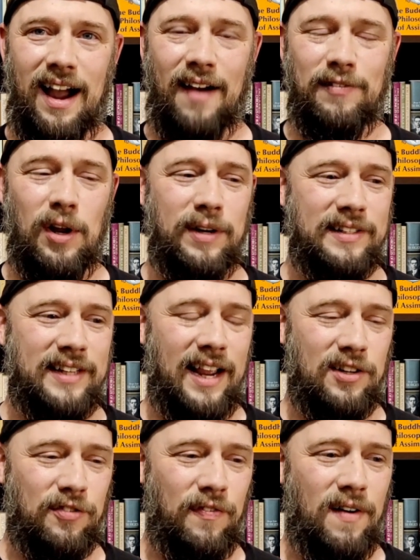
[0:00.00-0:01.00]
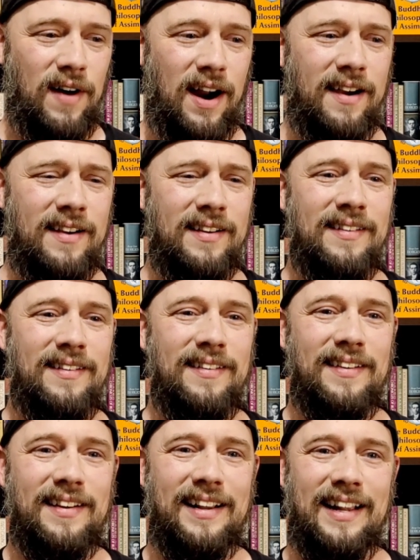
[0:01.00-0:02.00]
Avalokiteshvara
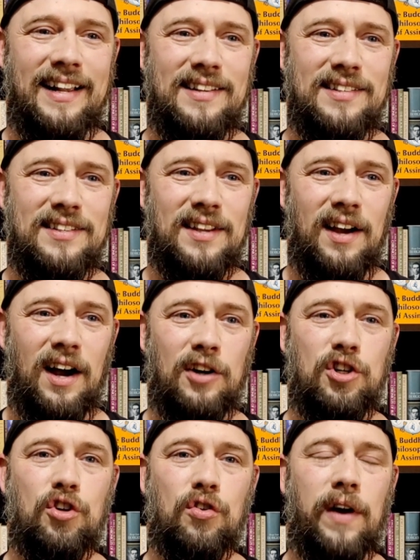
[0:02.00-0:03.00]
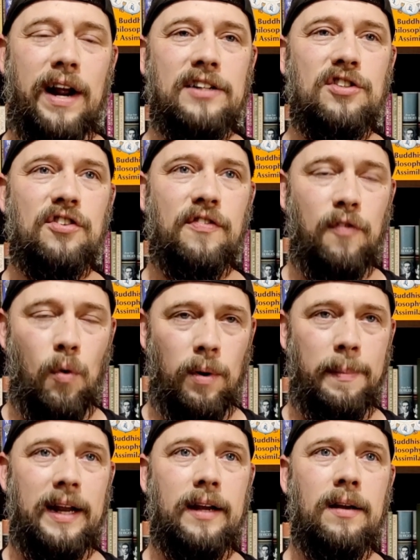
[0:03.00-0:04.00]
is a
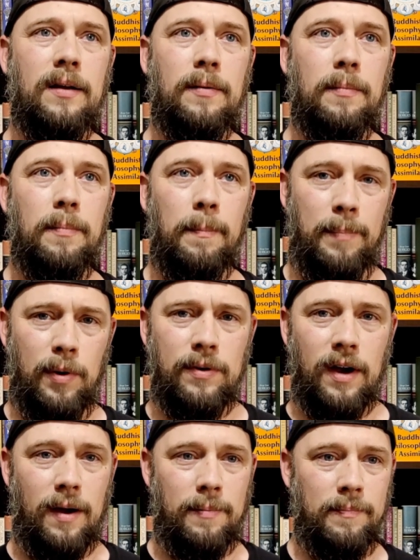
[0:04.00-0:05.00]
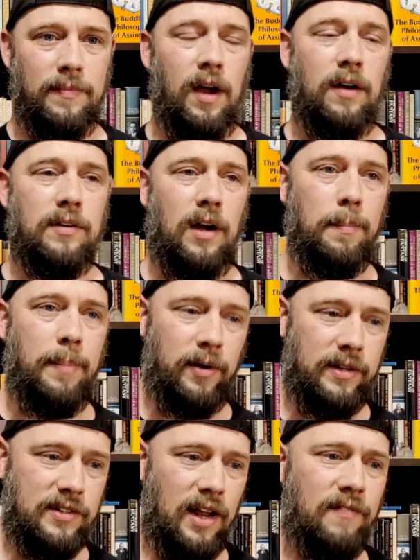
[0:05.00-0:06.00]
transforming Buddha, a
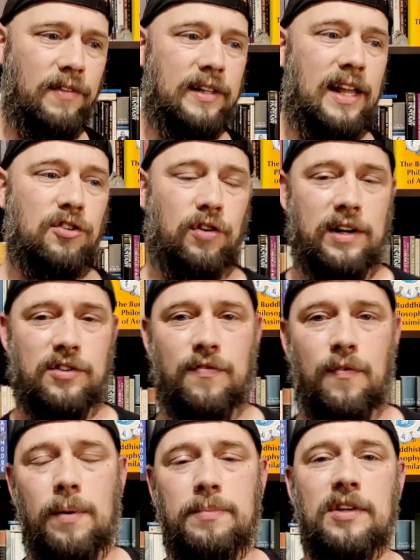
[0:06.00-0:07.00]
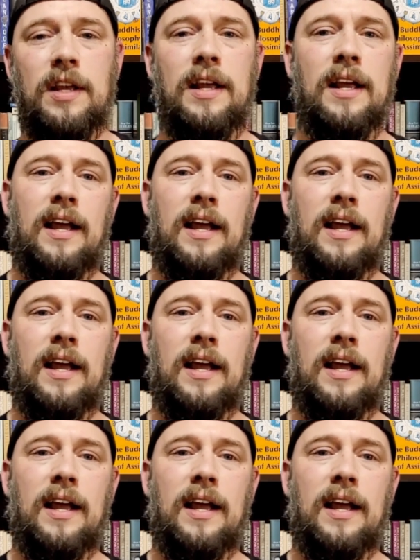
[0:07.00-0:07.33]
bodhisattva that transforms,